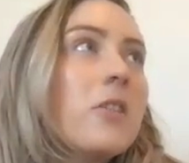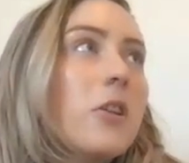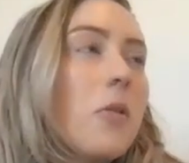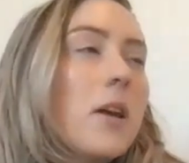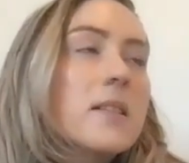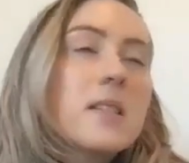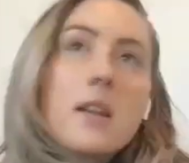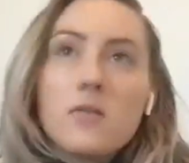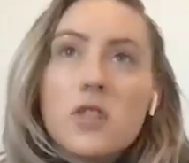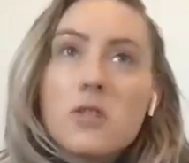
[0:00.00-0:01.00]
instead
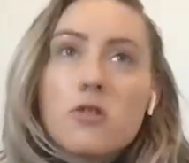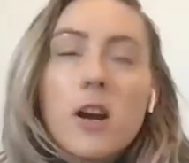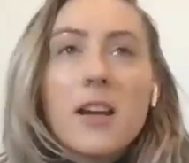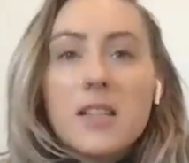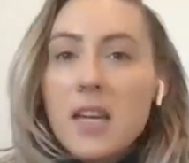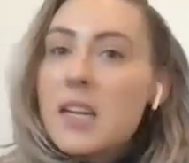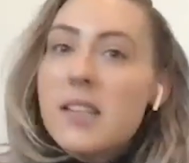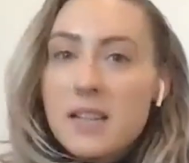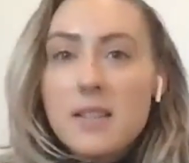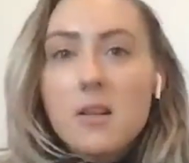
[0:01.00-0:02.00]
of just trying to
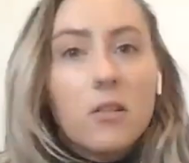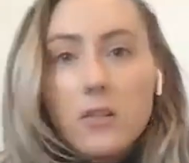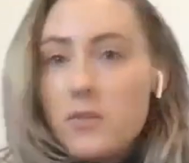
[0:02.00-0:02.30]
condense all